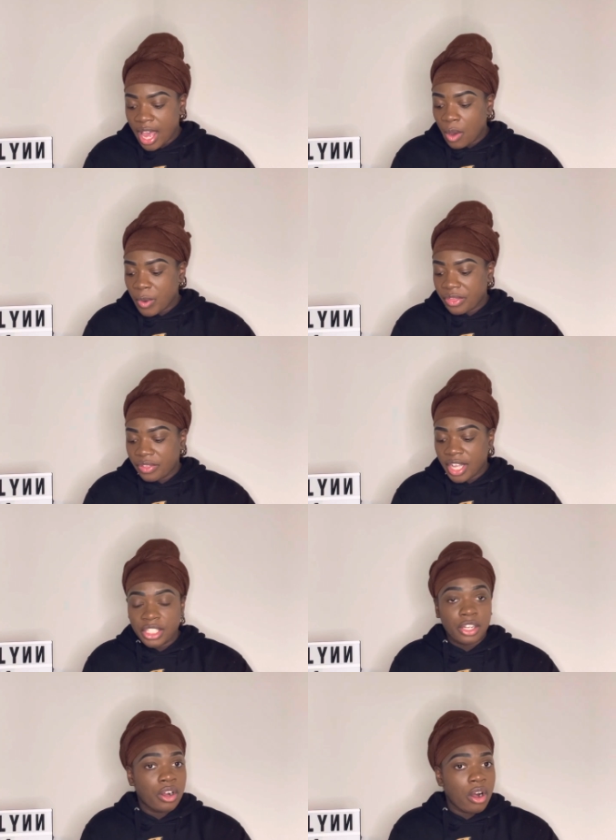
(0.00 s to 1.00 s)
whether that's
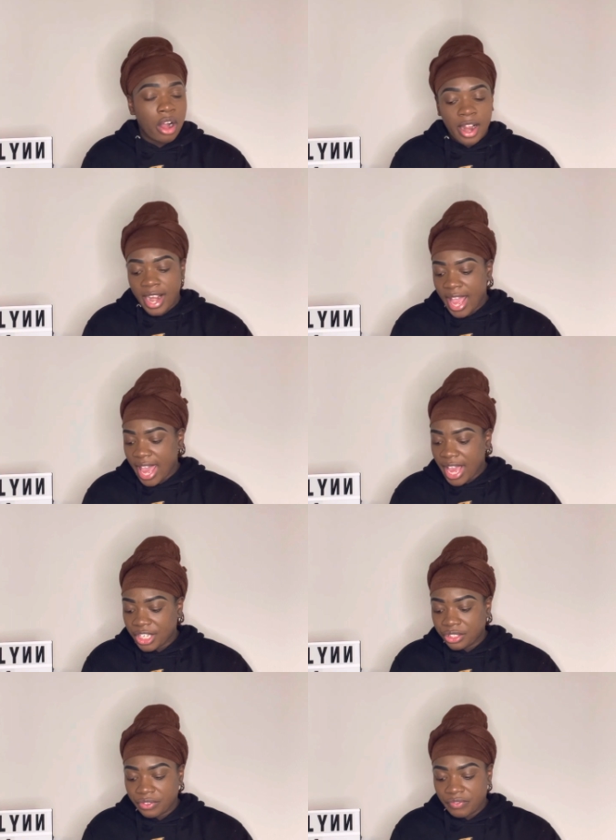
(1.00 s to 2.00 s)
a car,
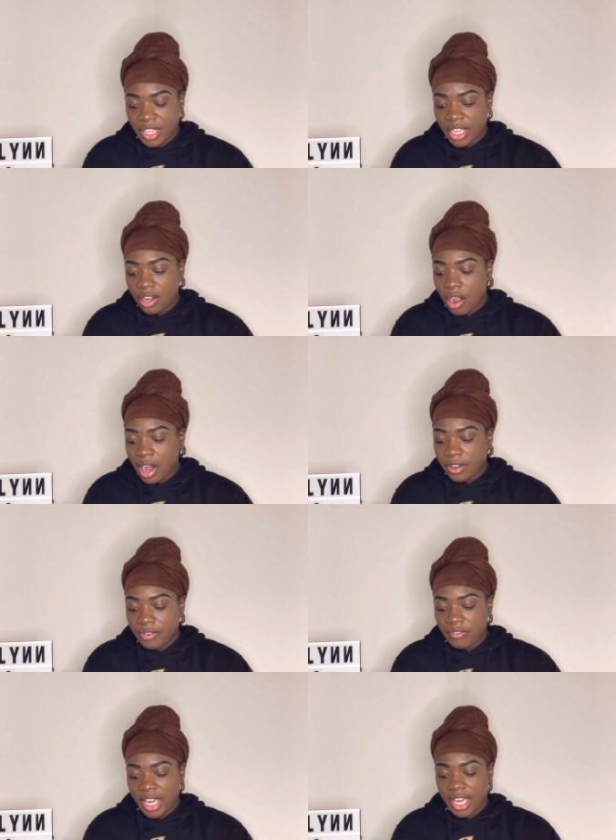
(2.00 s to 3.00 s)
SUV, cargo
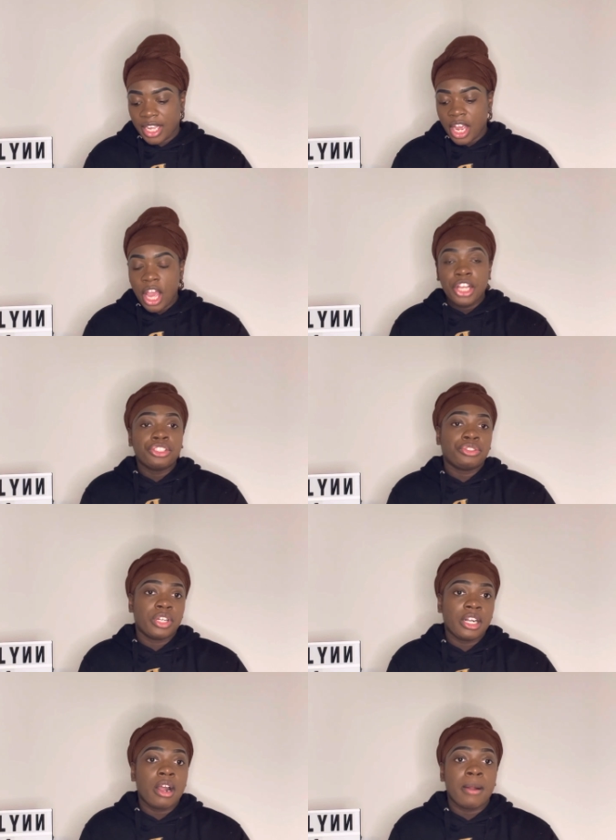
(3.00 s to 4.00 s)
van,
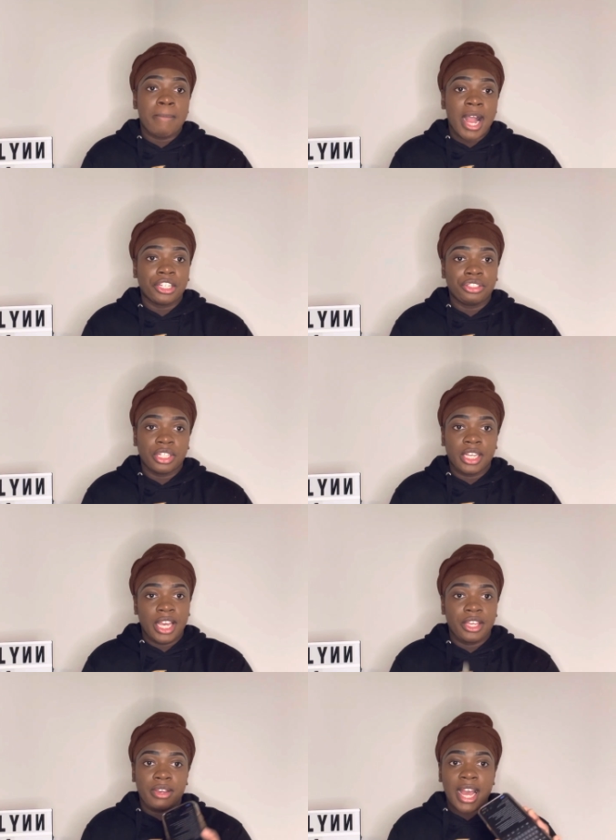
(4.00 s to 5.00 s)
truck, or box truck.
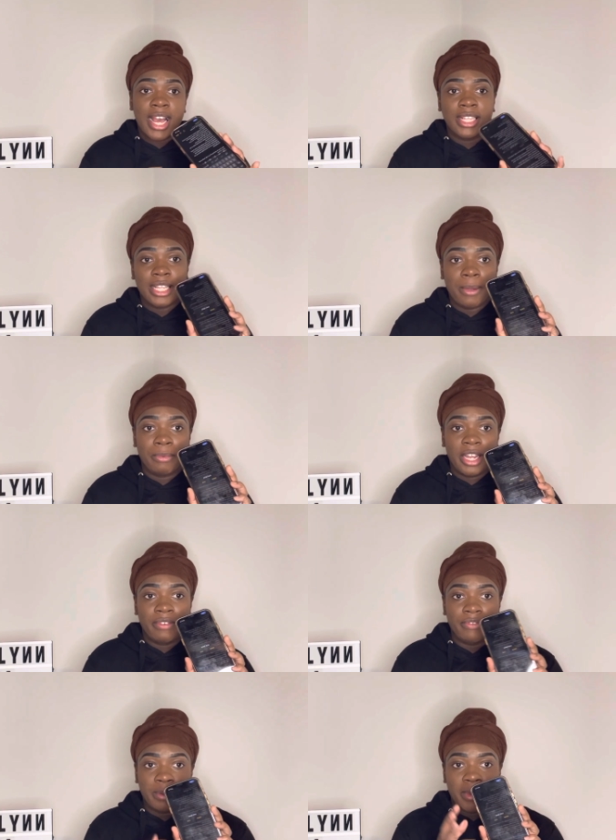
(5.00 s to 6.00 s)
And you guys, I'm reading
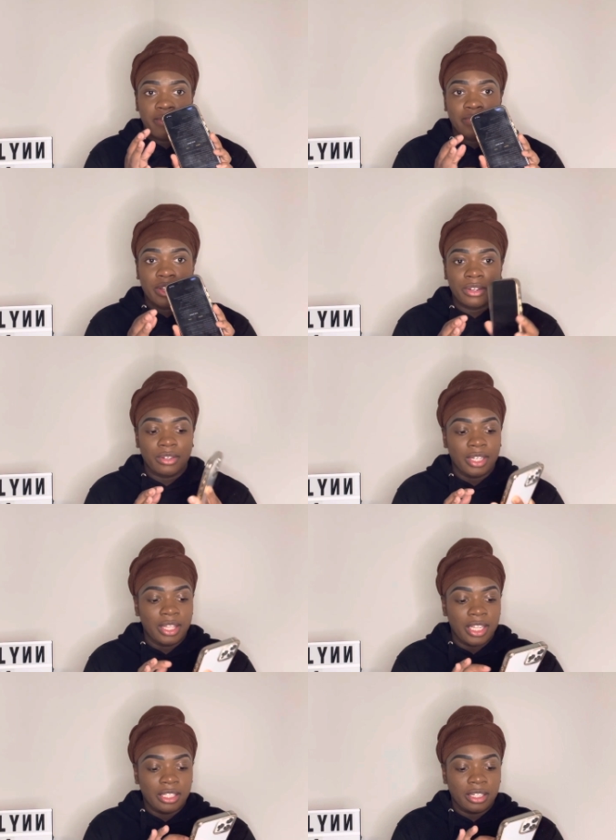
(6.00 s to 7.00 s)
from my phone.
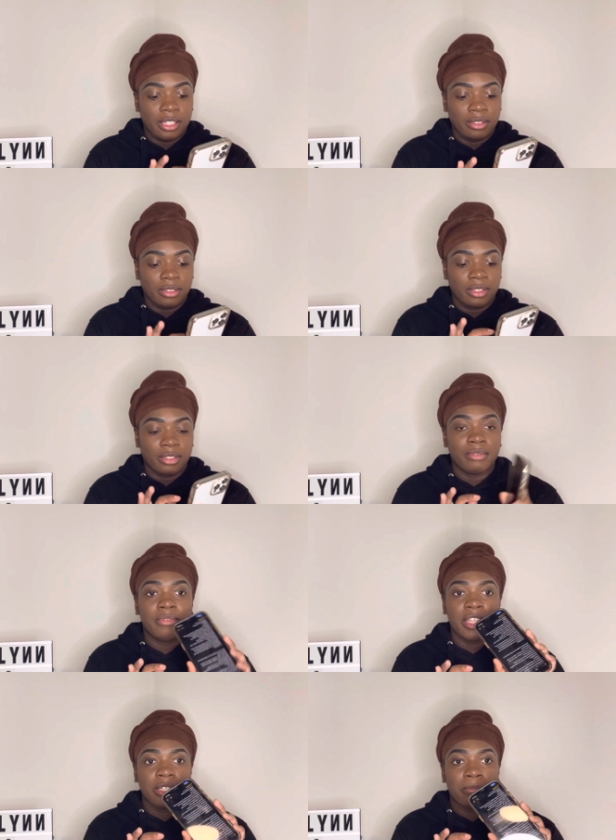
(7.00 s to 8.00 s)
These are
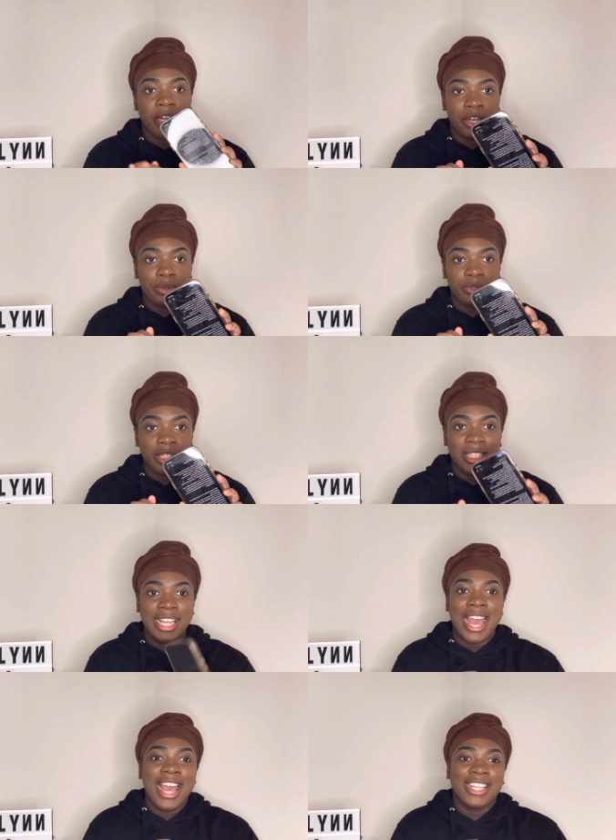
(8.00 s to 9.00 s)
these are my notes.
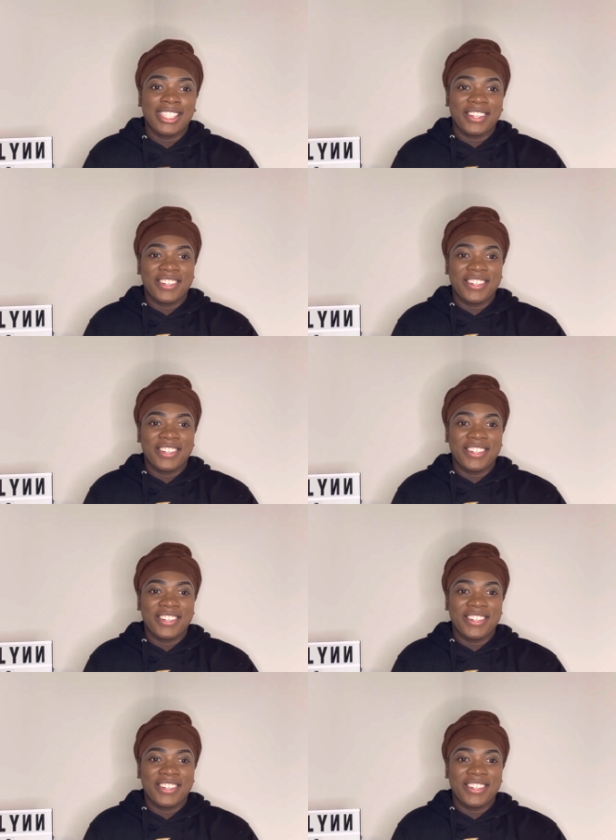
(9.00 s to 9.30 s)
So